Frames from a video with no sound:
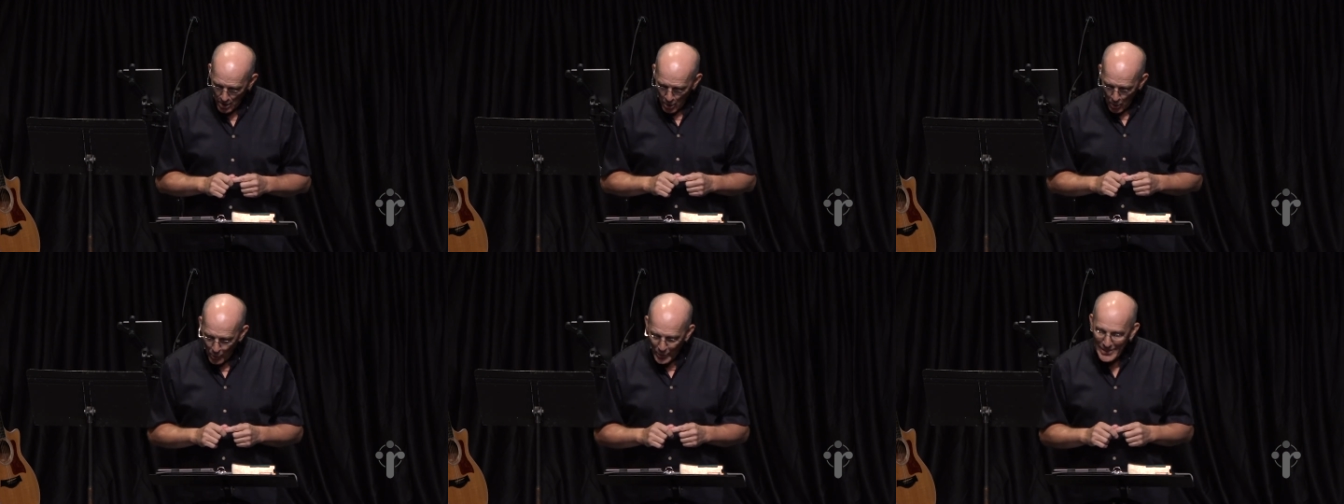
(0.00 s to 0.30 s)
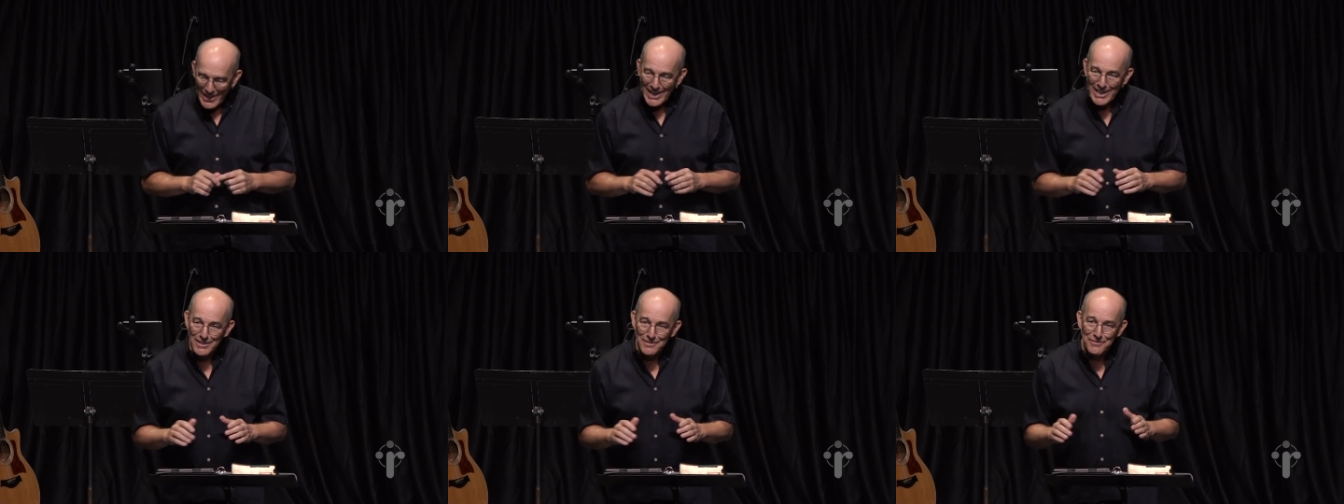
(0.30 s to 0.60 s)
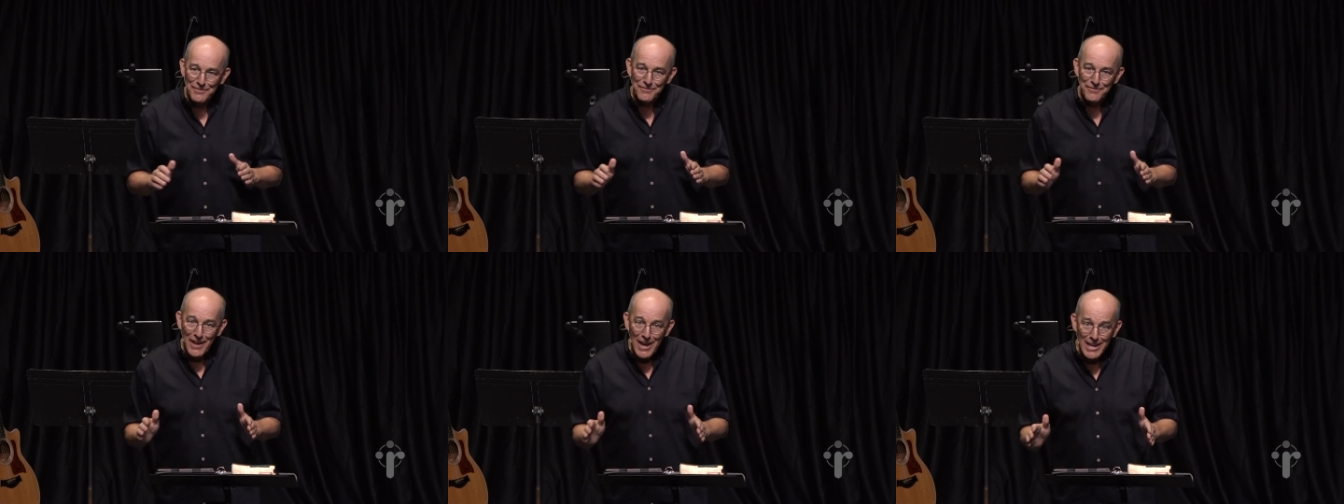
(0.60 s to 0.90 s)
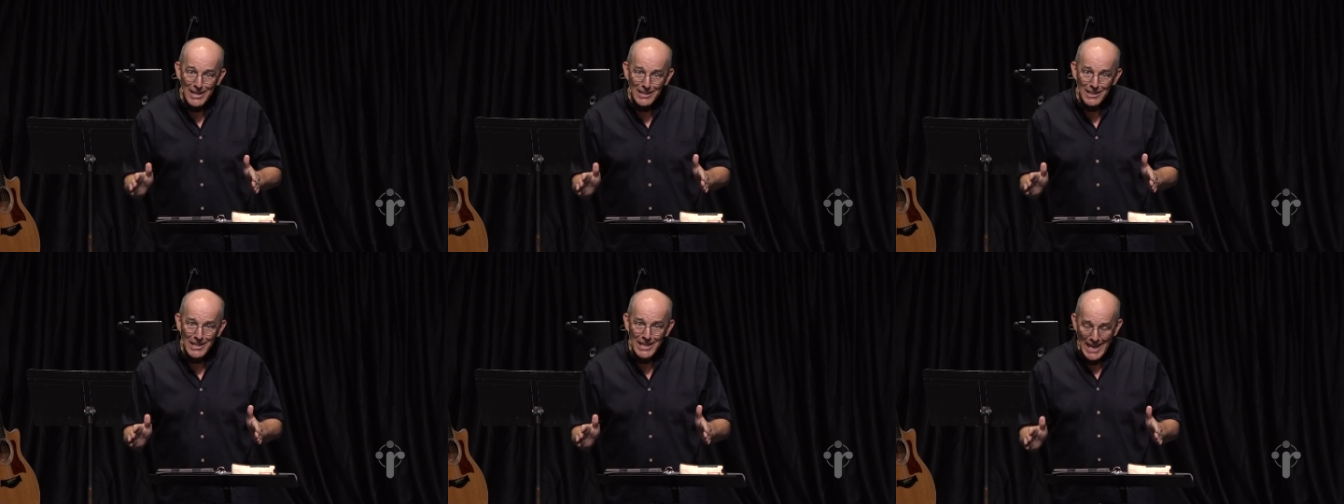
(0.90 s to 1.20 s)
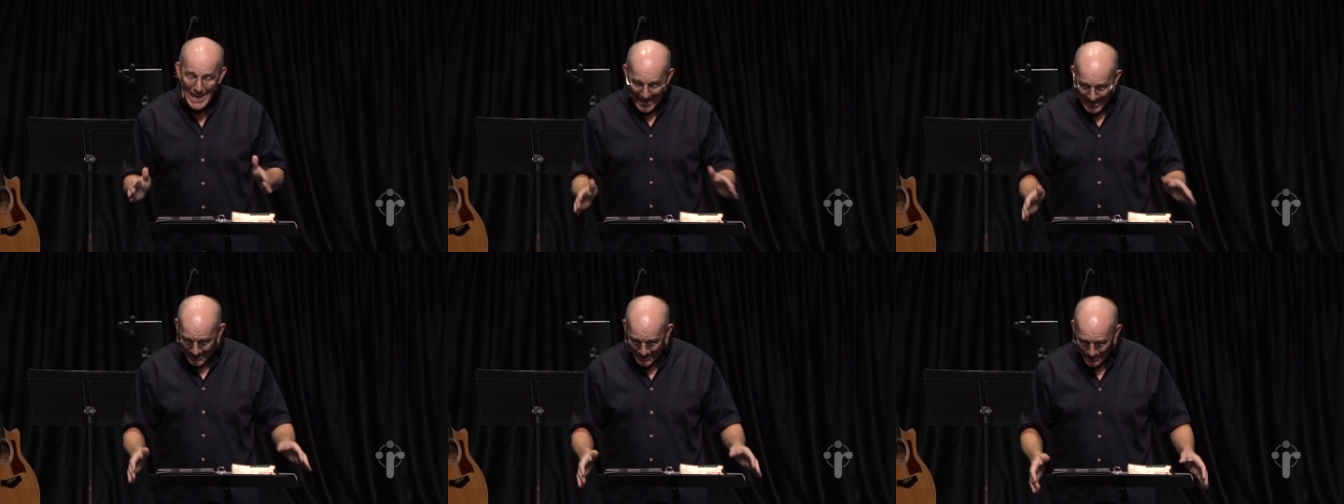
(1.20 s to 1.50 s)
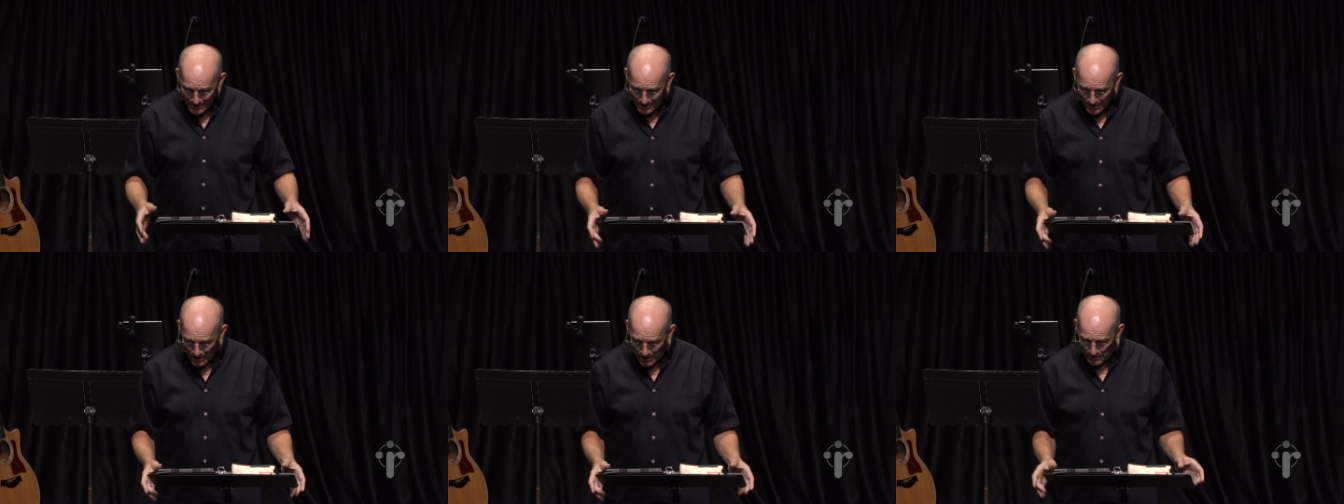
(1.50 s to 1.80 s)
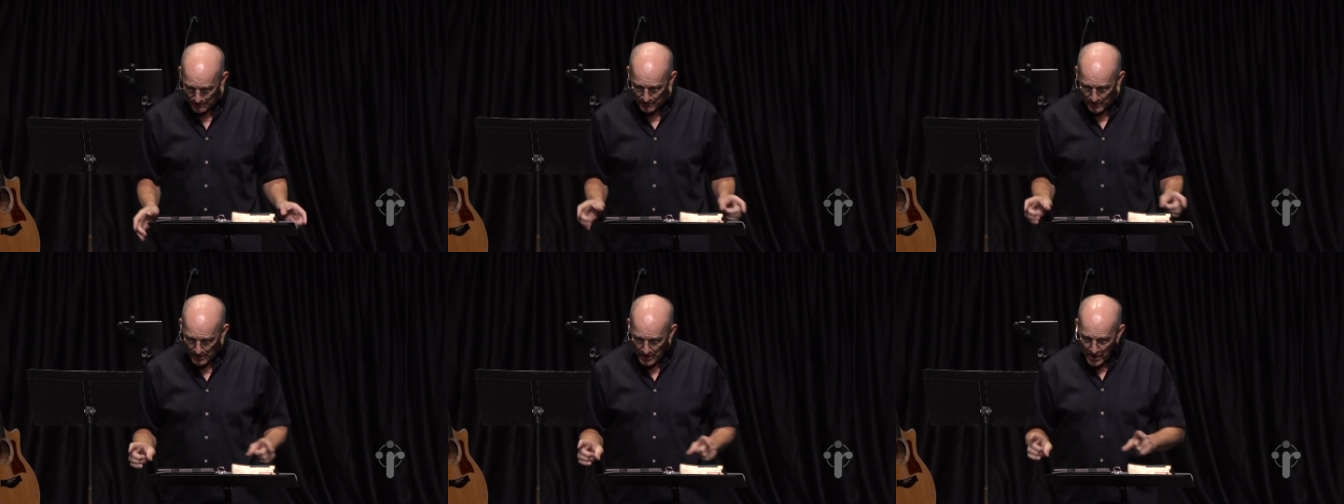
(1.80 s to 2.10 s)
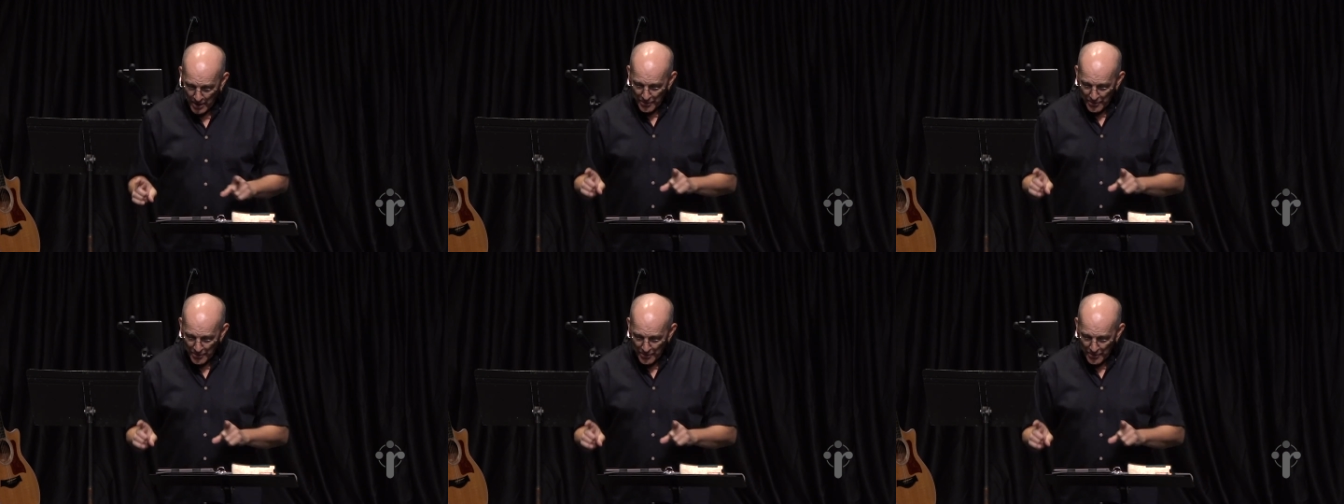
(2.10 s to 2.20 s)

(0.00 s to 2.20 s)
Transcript: When they had finally had enough,